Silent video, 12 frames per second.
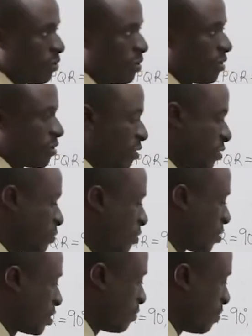when you cross
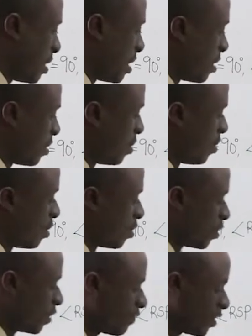multiply.
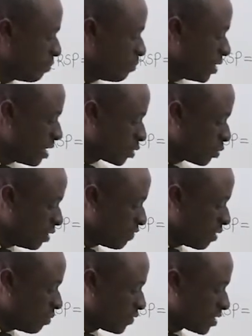When we find PR, so we
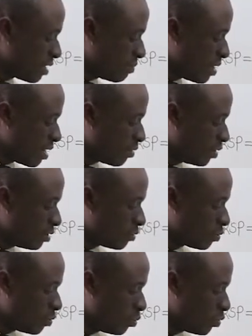divide both sides by what?
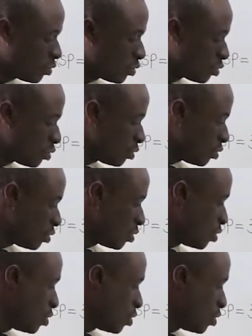Root 2,